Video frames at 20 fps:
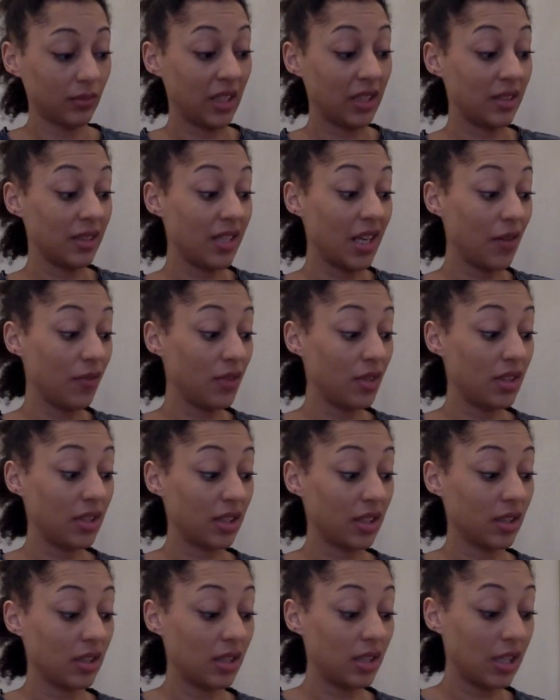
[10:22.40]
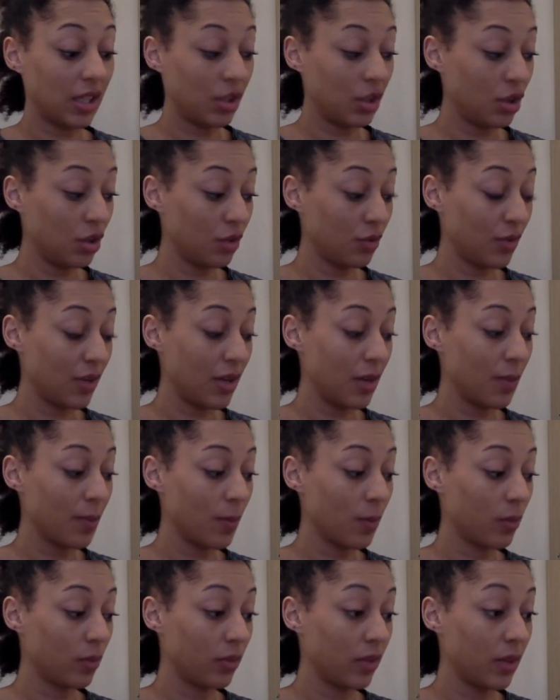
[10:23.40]
endeavour to continue
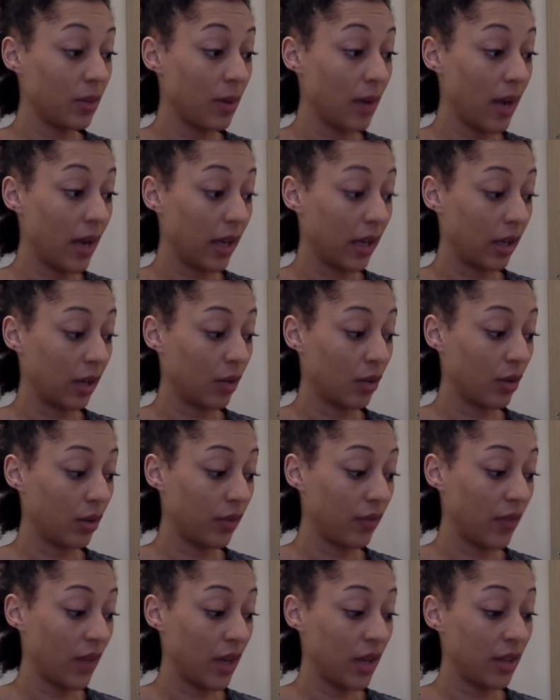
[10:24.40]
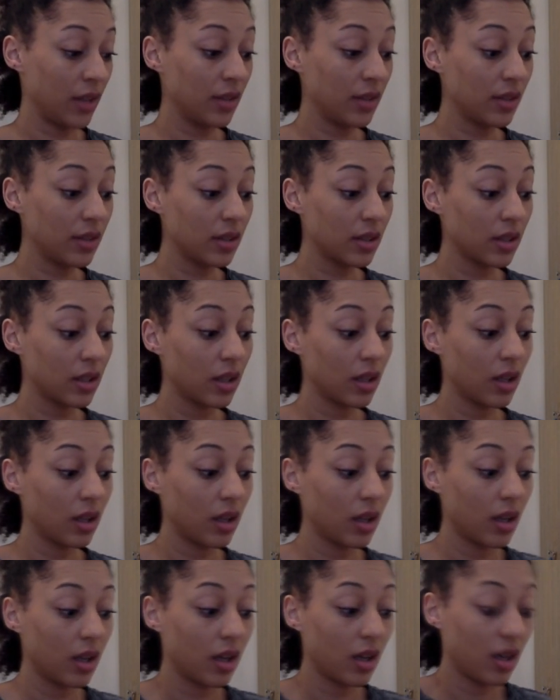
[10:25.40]
reworking all of those,
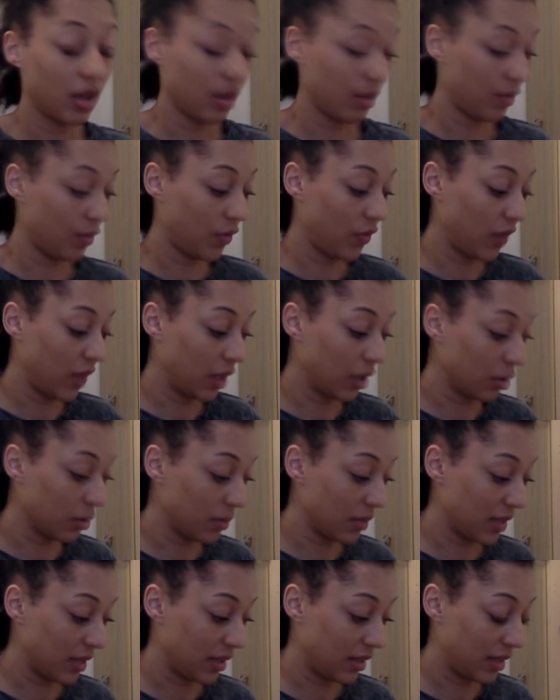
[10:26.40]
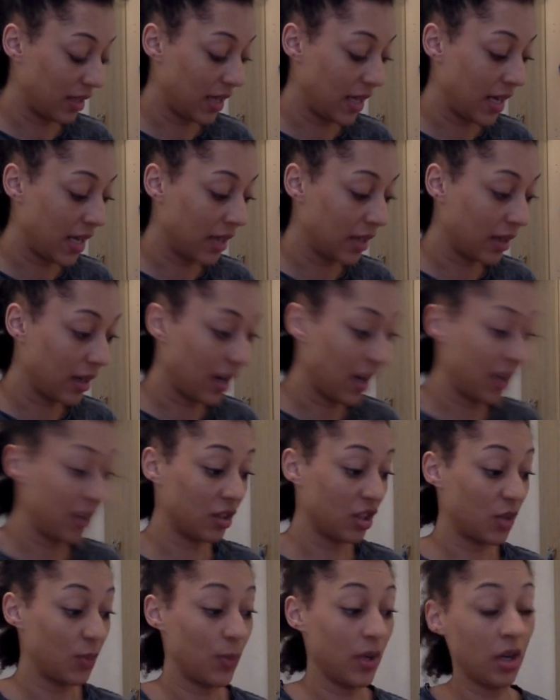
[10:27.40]
filling up this tin
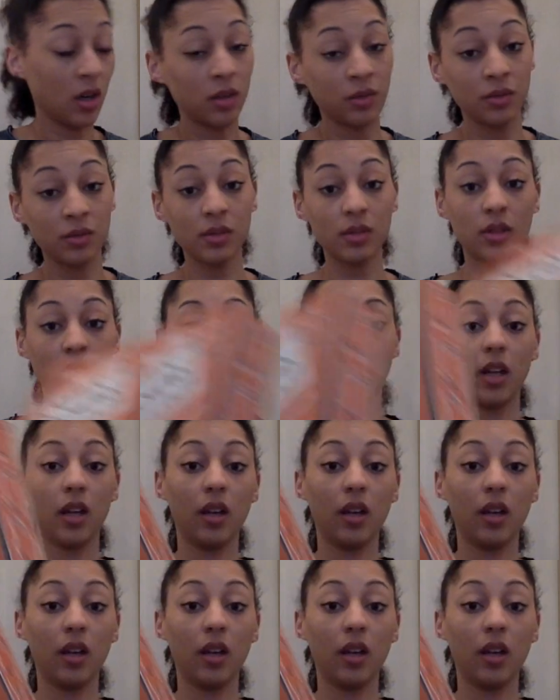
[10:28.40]
and beyond.